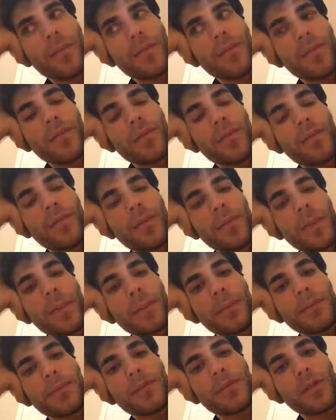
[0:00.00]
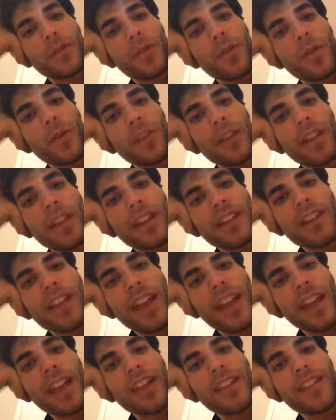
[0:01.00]
Were people trolling
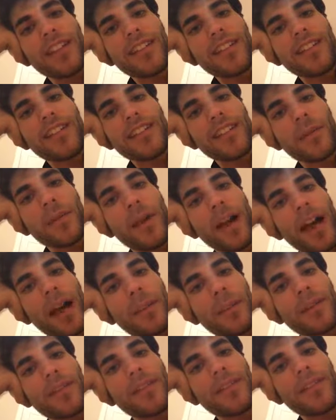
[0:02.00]
Tay? Is that what happened?